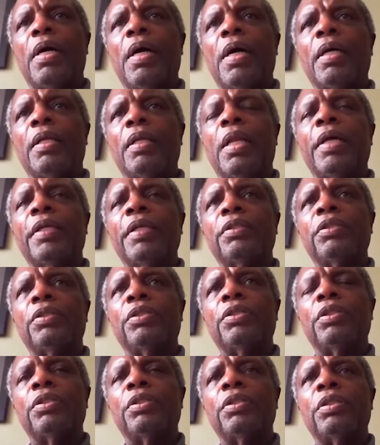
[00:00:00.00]
I'd like to
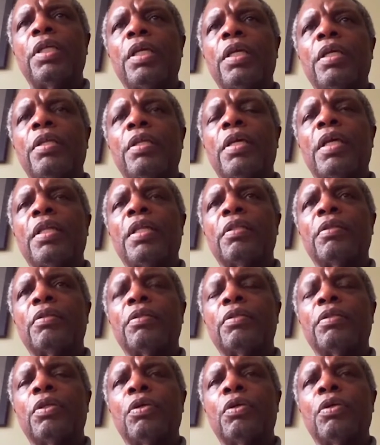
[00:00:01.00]
just say that,
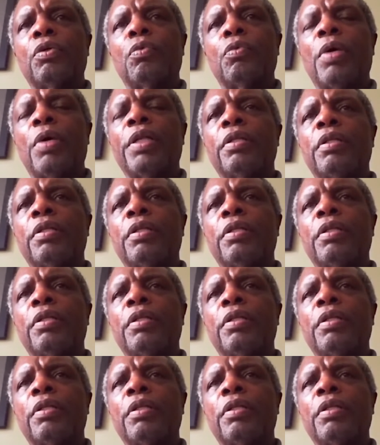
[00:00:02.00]
one